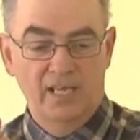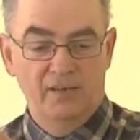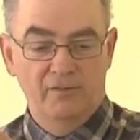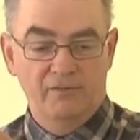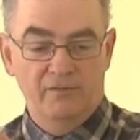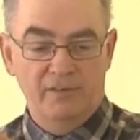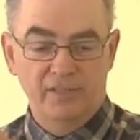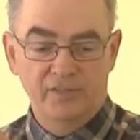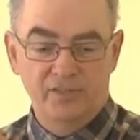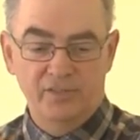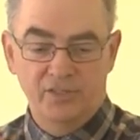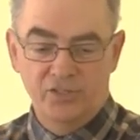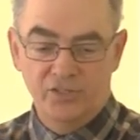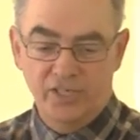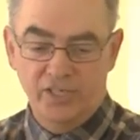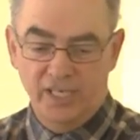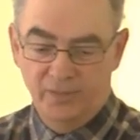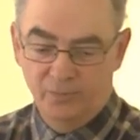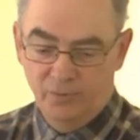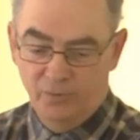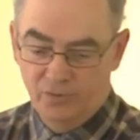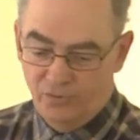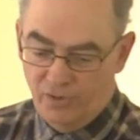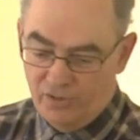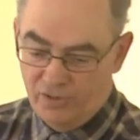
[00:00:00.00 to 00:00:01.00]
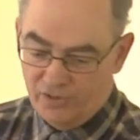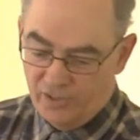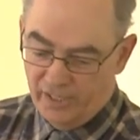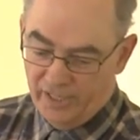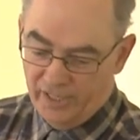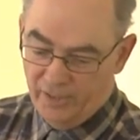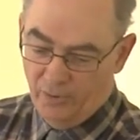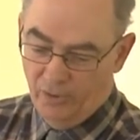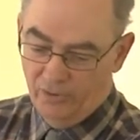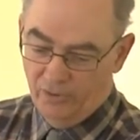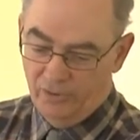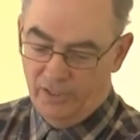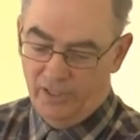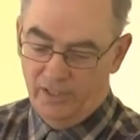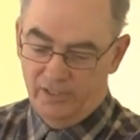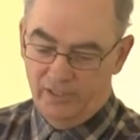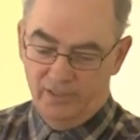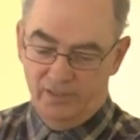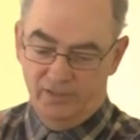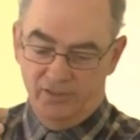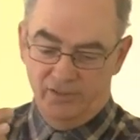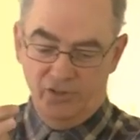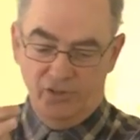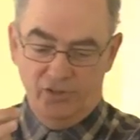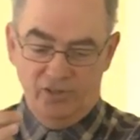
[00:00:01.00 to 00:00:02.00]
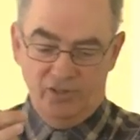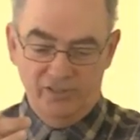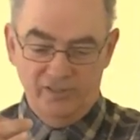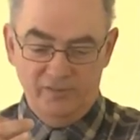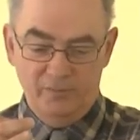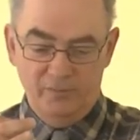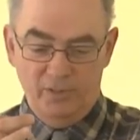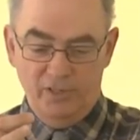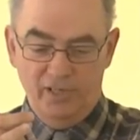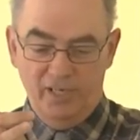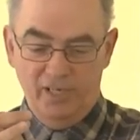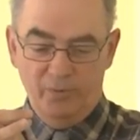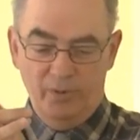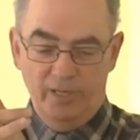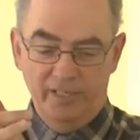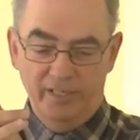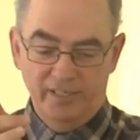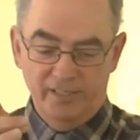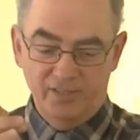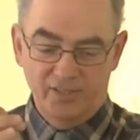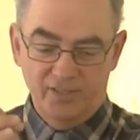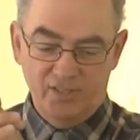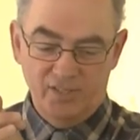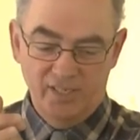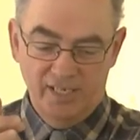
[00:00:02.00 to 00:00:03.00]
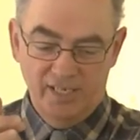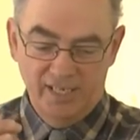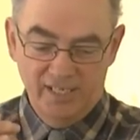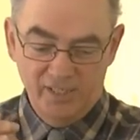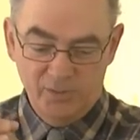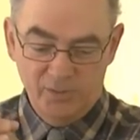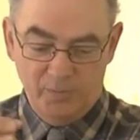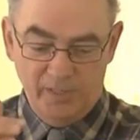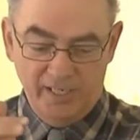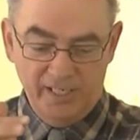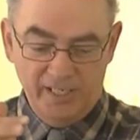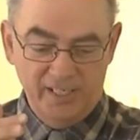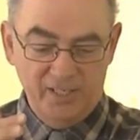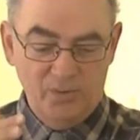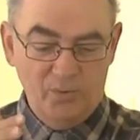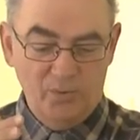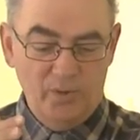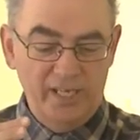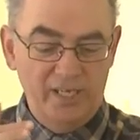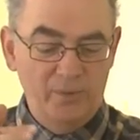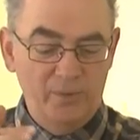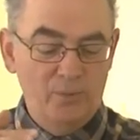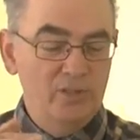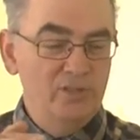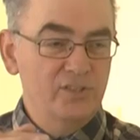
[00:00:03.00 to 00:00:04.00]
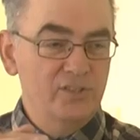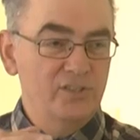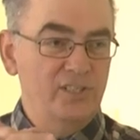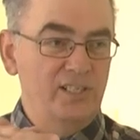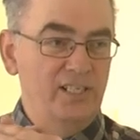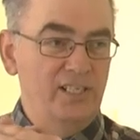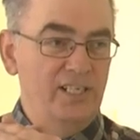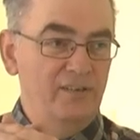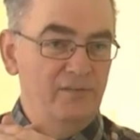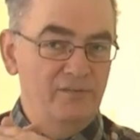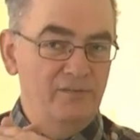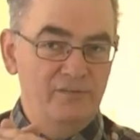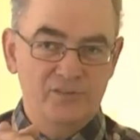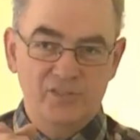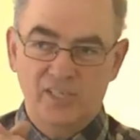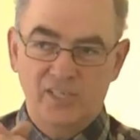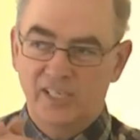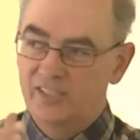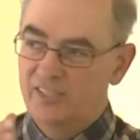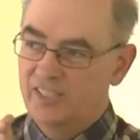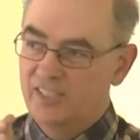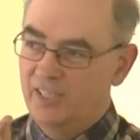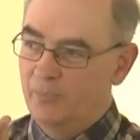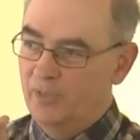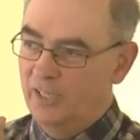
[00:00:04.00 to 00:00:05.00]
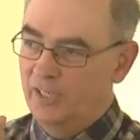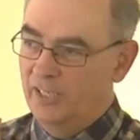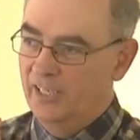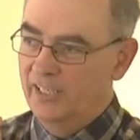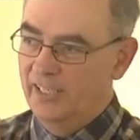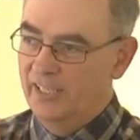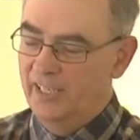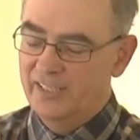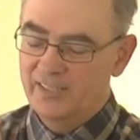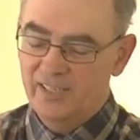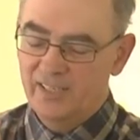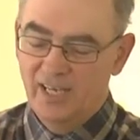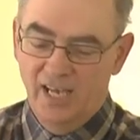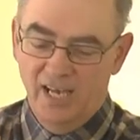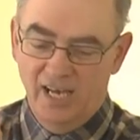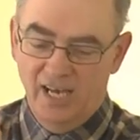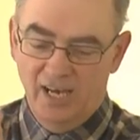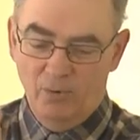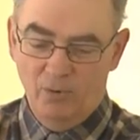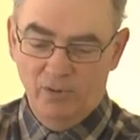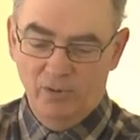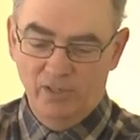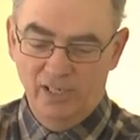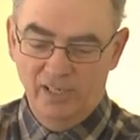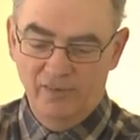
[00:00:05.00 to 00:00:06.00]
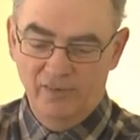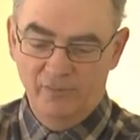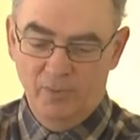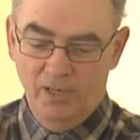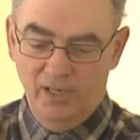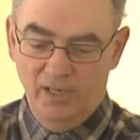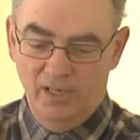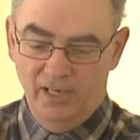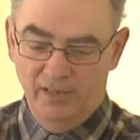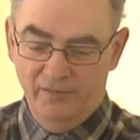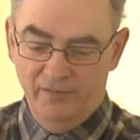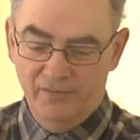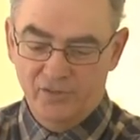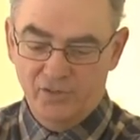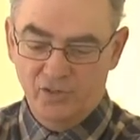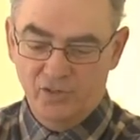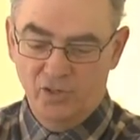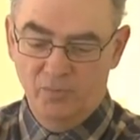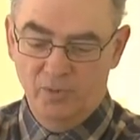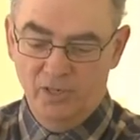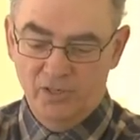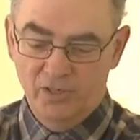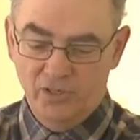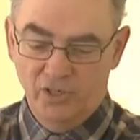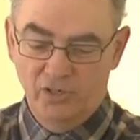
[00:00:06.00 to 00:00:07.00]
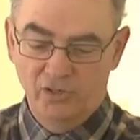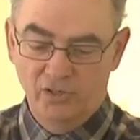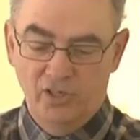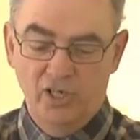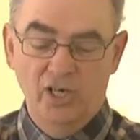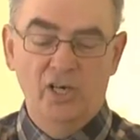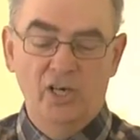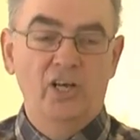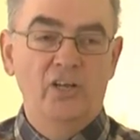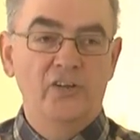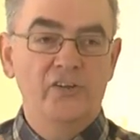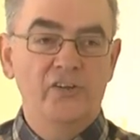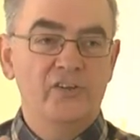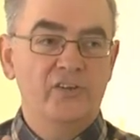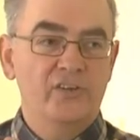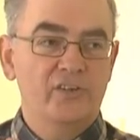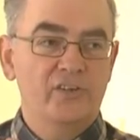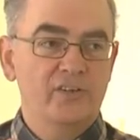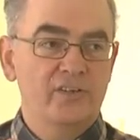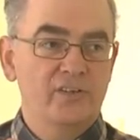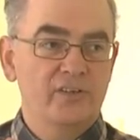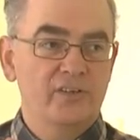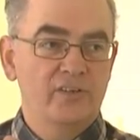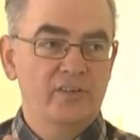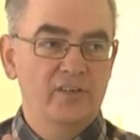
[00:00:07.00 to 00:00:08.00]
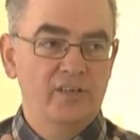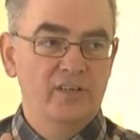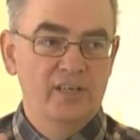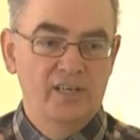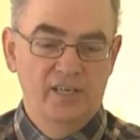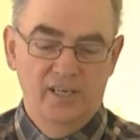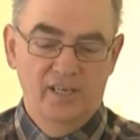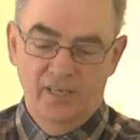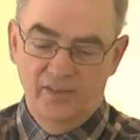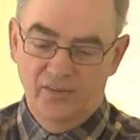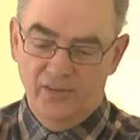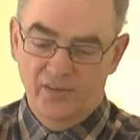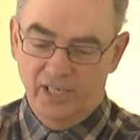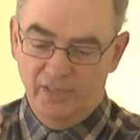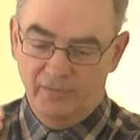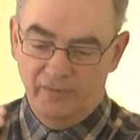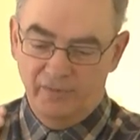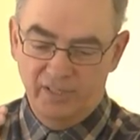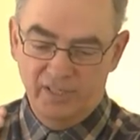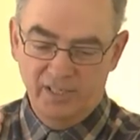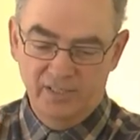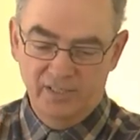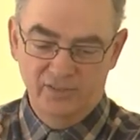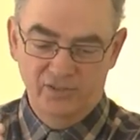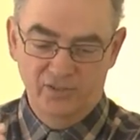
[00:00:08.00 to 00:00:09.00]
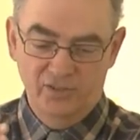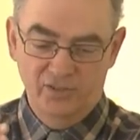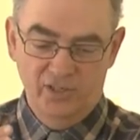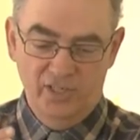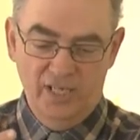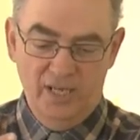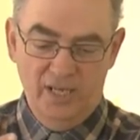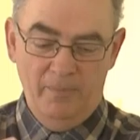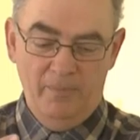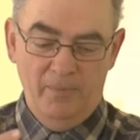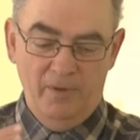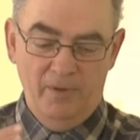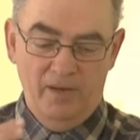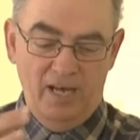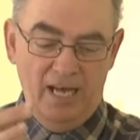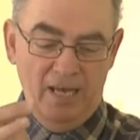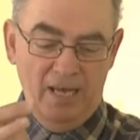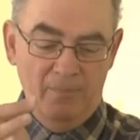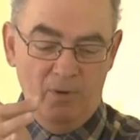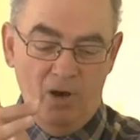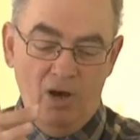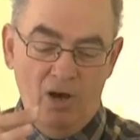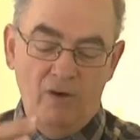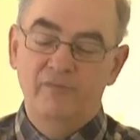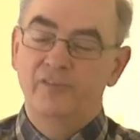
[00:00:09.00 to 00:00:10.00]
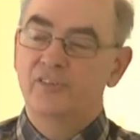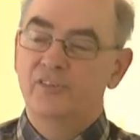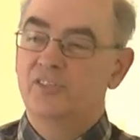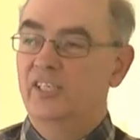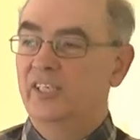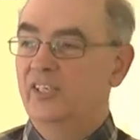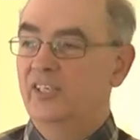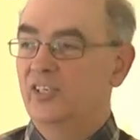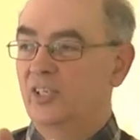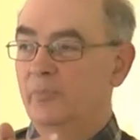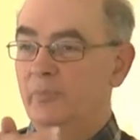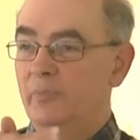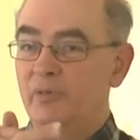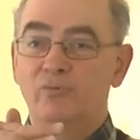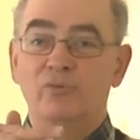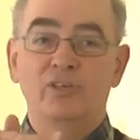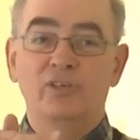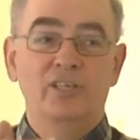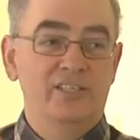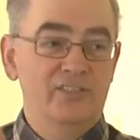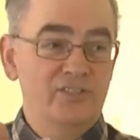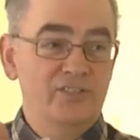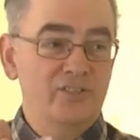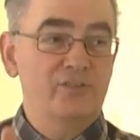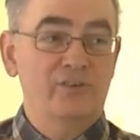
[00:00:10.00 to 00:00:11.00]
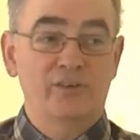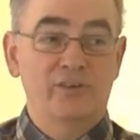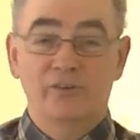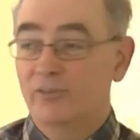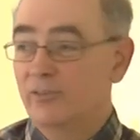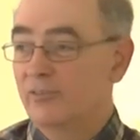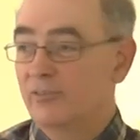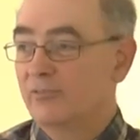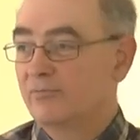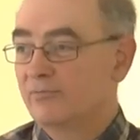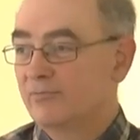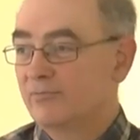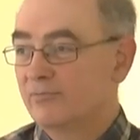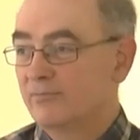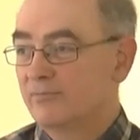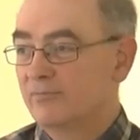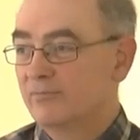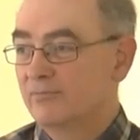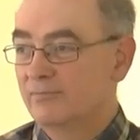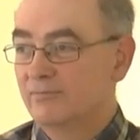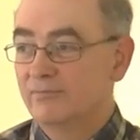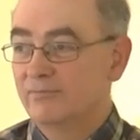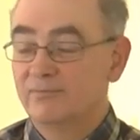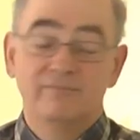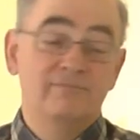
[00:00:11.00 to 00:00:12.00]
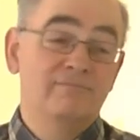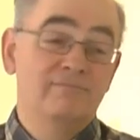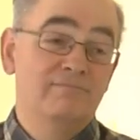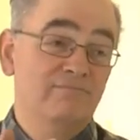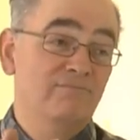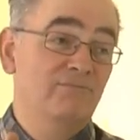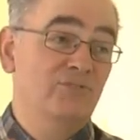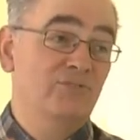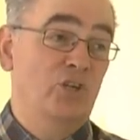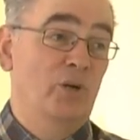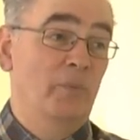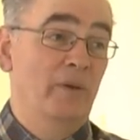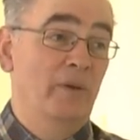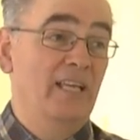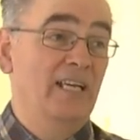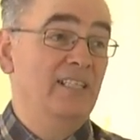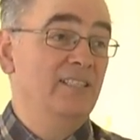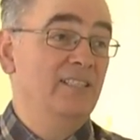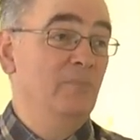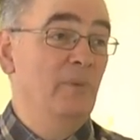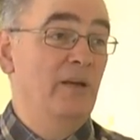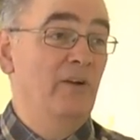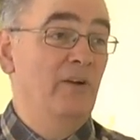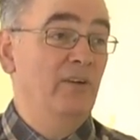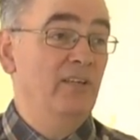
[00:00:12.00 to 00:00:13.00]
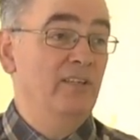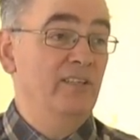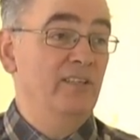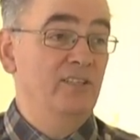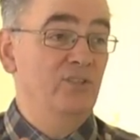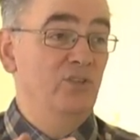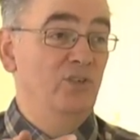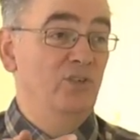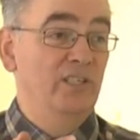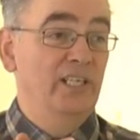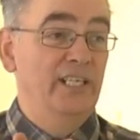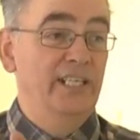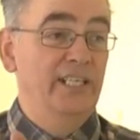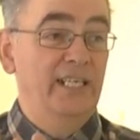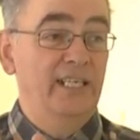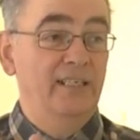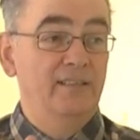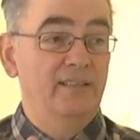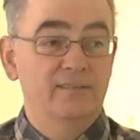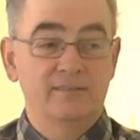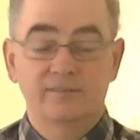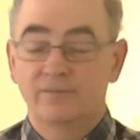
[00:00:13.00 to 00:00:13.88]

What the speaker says: Francis Chan was recently quoted in circles of my acquaintance, speaking of the way he wants to live, saying something like this: I want to live my life so much on God that if he doesn't turn up, I'm obviously going to be really screwed. Sorry about that, he's American, they talk like that.